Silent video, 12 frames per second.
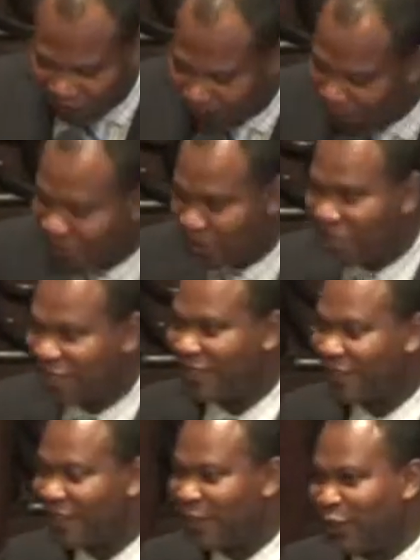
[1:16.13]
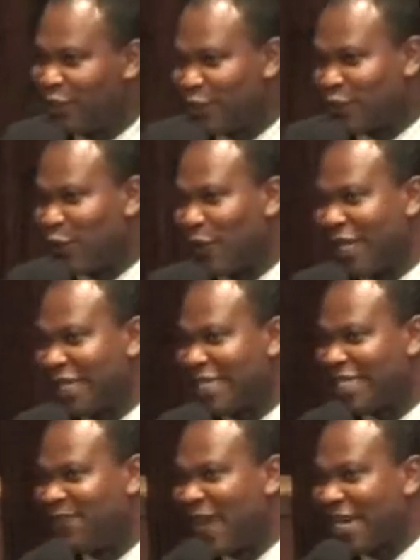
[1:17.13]
perish. So it
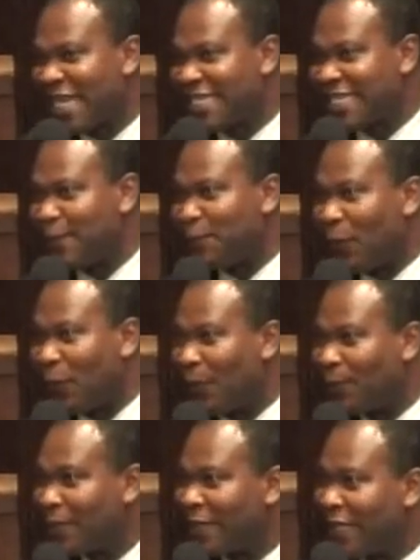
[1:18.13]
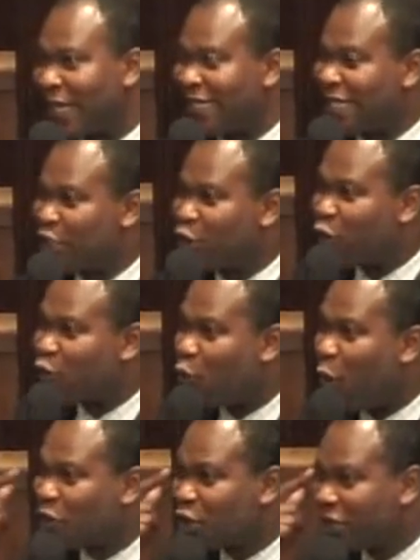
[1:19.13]
is very simple. It is not
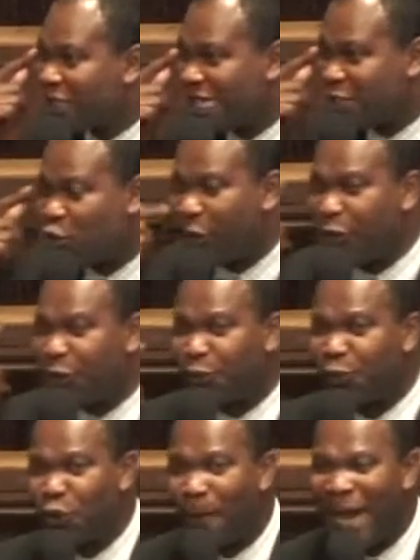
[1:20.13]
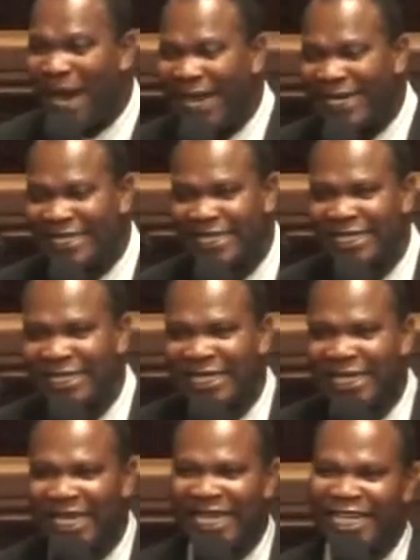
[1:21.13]
what is going through your mind.
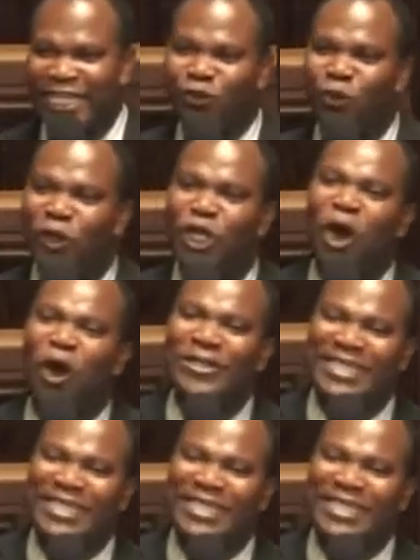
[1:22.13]
It is what God